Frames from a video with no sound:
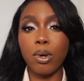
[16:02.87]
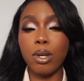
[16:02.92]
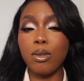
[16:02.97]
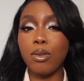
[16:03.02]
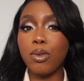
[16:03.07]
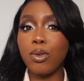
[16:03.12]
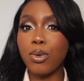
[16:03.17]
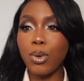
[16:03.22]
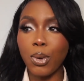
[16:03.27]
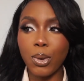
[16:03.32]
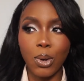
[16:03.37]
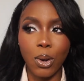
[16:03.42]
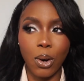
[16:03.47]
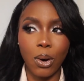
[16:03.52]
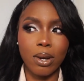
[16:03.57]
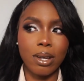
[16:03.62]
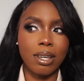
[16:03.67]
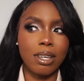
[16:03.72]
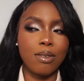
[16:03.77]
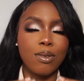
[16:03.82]
It's so
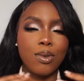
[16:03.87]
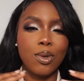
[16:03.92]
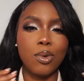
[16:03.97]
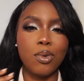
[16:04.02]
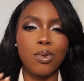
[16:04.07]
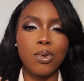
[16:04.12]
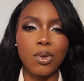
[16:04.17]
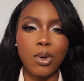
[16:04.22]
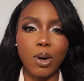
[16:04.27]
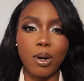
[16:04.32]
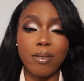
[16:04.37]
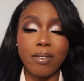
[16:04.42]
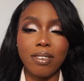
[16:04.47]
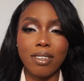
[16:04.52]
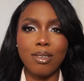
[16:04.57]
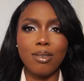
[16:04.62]
long. It's so soft.